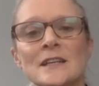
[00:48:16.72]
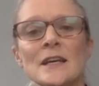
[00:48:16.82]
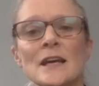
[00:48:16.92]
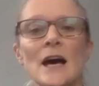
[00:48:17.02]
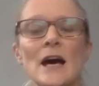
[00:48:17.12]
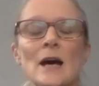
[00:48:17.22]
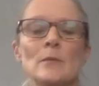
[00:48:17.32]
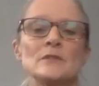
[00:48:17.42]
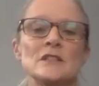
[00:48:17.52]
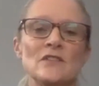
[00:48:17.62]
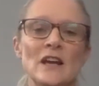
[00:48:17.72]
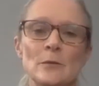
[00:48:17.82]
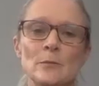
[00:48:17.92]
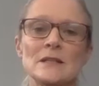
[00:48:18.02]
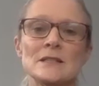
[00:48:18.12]
um,
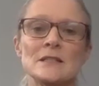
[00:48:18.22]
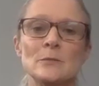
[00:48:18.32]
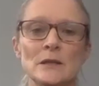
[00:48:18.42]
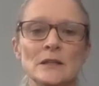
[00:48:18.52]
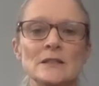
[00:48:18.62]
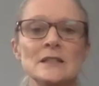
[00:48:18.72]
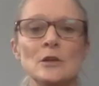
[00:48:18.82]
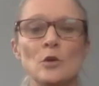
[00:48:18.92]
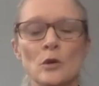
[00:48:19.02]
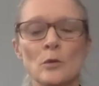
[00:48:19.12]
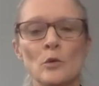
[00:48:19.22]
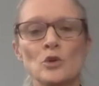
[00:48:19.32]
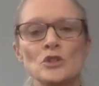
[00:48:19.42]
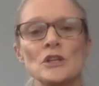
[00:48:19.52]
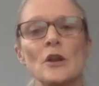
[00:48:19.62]
developing stability,
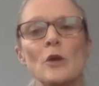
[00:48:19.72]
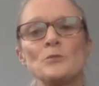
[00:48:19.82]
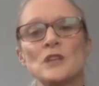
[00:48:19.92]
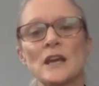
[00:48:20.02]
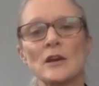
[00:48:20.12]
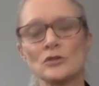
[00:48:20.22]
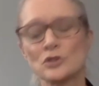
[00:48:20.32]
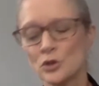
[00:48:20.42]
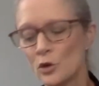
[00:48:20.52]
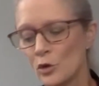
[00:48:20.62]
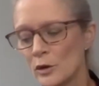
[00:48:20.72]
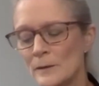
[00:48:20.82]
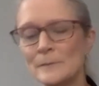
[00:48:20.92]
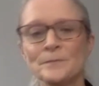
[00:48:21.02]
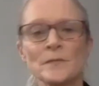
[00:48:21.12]
locomotion, and object control,
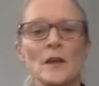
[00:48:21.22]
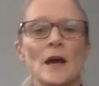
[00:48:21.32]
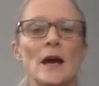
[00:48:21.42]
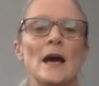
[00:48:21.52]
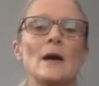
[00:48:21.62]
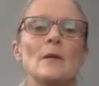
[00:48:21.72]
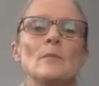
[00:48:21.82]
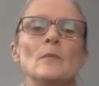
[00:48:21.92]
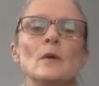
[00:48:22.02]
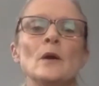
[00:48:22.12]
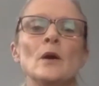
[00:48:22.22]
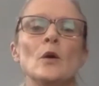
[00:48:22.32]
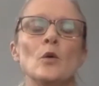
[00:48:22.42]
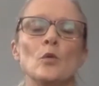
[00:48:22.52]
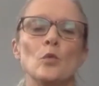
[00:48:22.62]
um,
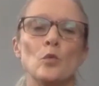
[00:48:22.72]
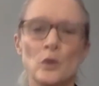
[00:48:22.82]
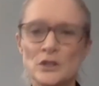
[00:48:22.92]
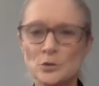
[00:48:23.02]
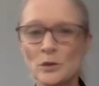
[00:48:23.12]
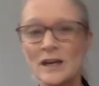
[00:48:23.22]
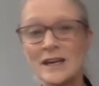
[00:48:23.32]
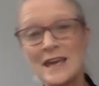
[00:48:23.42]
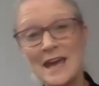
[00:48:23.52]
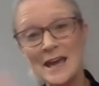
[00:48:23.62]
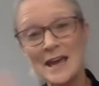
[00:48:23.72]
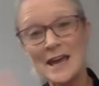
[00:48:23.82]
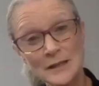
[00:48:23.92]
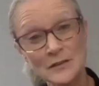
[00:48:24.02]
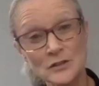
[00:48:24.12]
which again
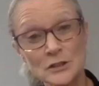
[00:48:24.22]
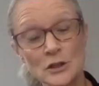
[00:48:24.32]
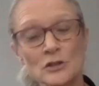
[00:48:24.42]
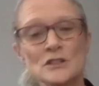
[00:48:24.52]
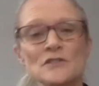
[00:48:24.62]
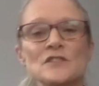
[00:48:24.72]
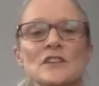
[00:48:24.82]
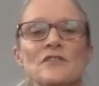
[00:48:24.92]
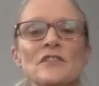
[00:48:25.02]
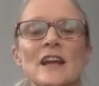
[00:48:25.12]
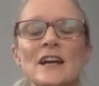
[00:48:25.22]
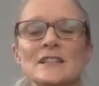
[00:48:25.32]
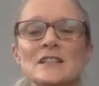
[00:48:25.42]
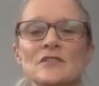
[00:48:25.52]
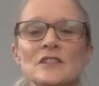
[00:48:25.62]
will give us lots of different
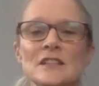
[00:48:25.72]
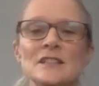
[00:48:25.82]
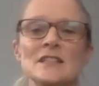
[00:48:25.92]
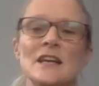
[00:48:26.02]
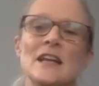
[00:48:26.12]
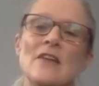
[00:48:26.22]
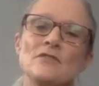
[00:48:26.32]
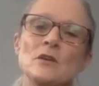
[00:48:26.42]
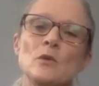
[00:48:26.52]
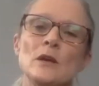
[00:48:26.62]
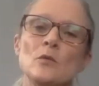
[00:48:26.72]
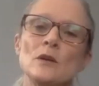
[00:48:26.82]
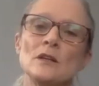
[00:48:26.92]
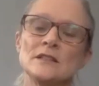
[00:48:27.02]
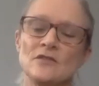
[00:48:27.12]
activities. And every week
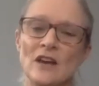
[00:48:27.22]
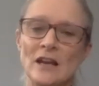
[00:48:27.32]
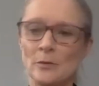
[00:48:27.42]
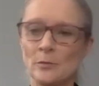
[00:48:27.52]
we'll develop